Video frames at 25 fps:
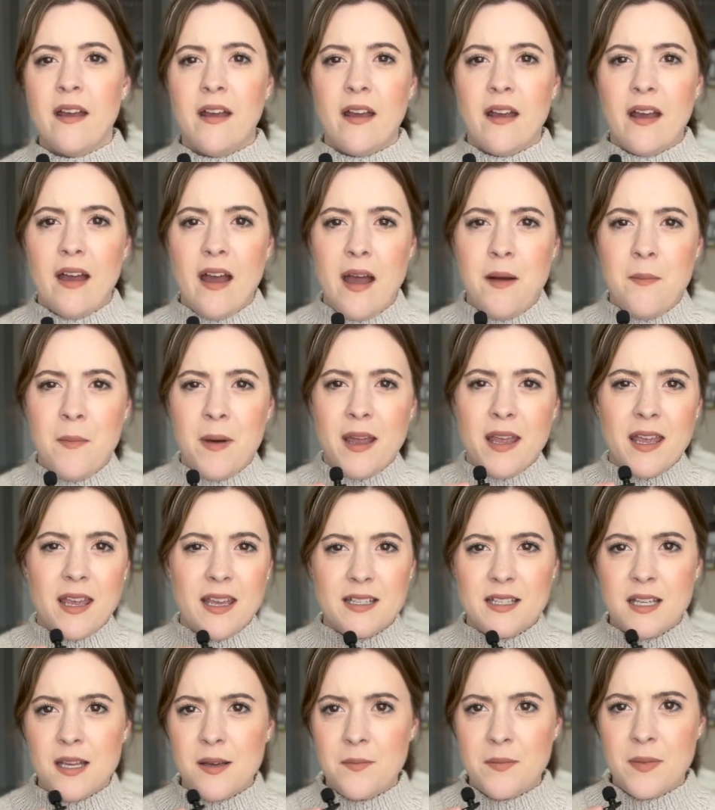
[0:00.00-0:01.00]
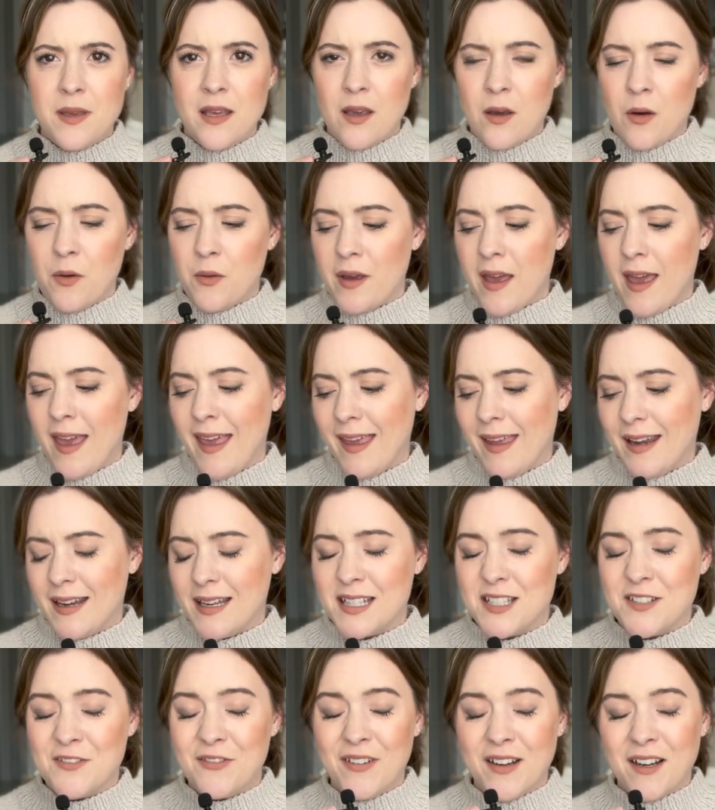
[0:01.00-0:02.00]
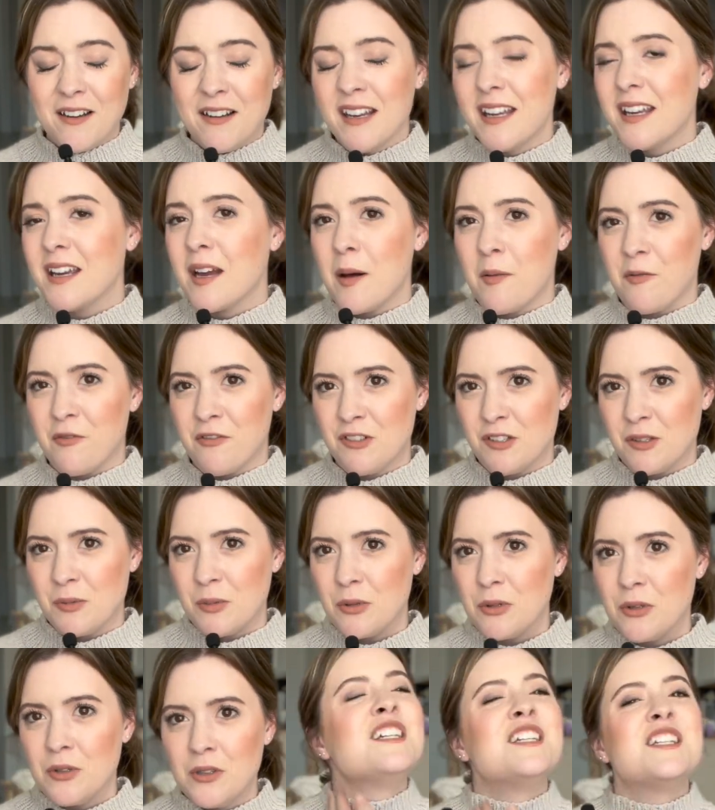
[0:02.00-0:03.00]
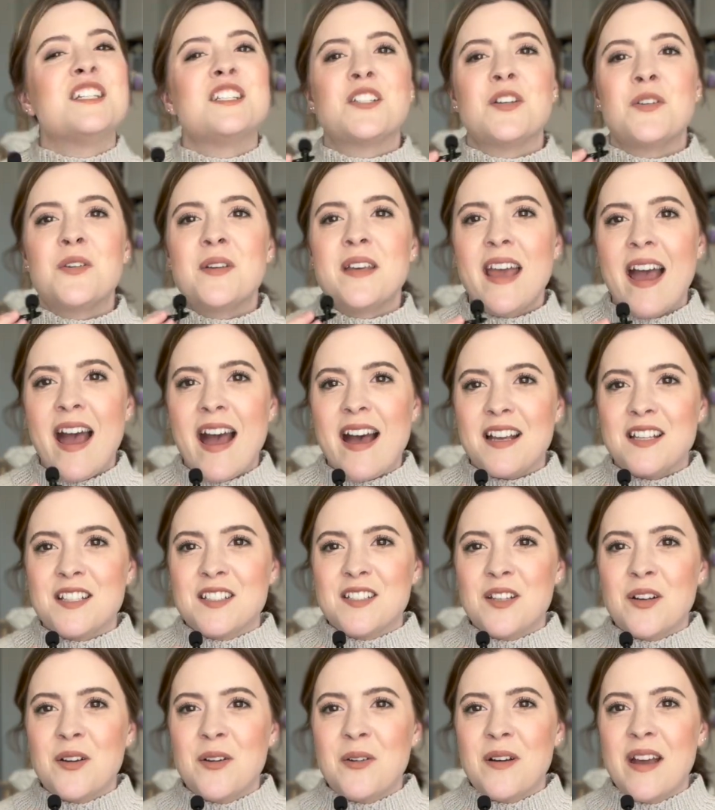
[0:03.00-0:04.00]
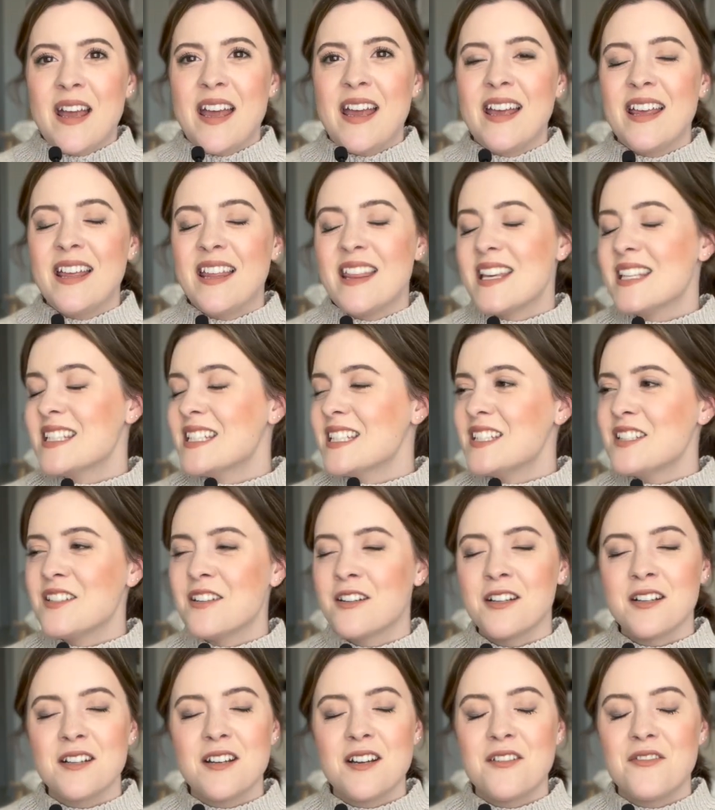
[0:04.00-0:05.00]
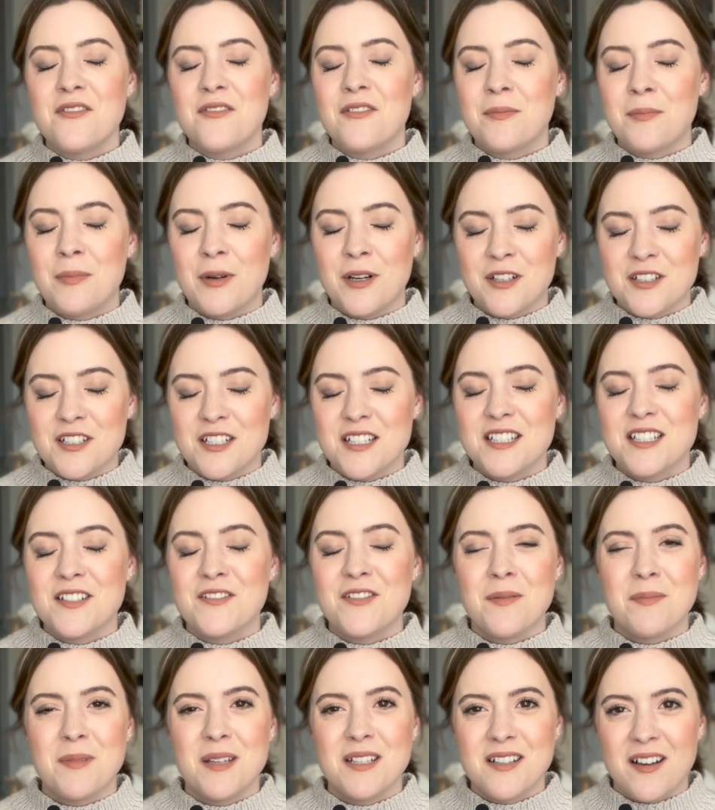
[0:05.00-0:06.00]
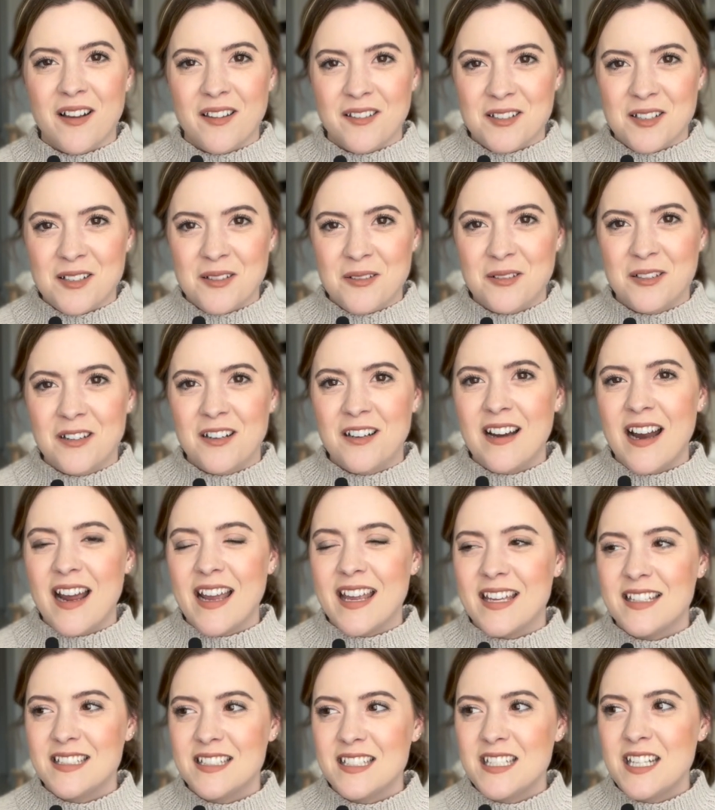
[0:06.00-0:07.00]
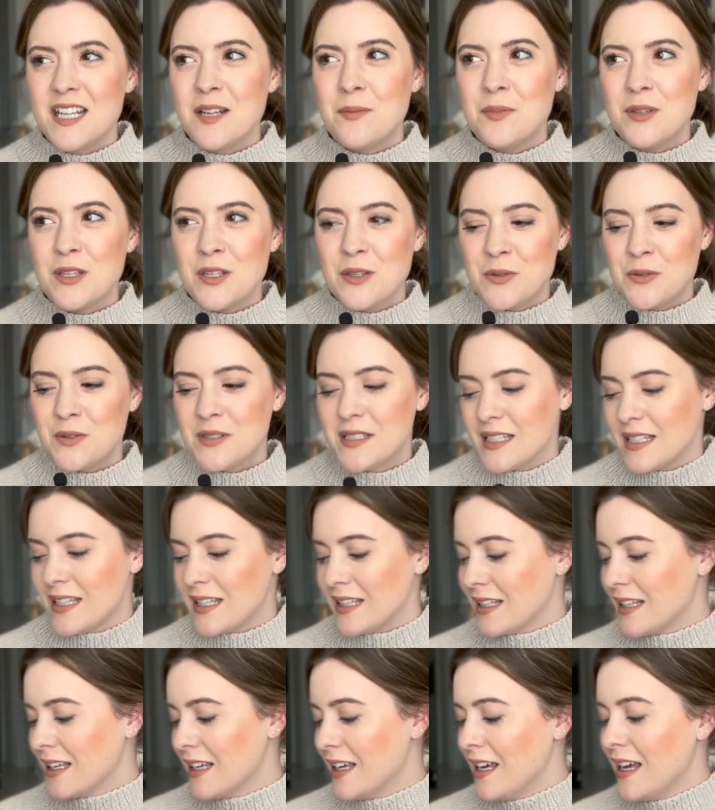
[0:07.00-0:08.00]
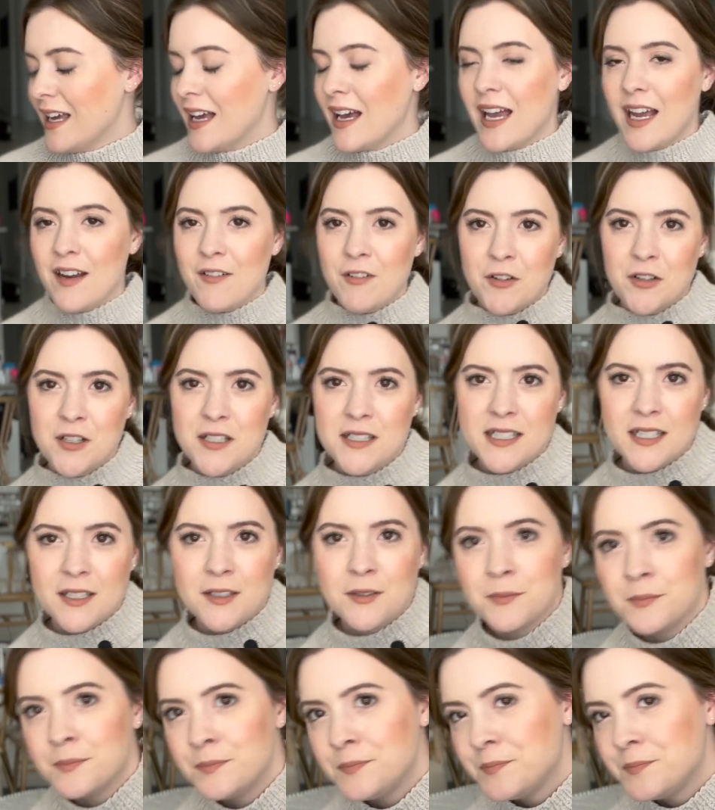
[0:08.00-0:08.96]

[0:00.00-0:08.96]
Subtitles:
I might end up being okay, and it's very comfortable. So yeah, so this is yarn I've purchased from the dollar store. I ended up using, I wrote it down,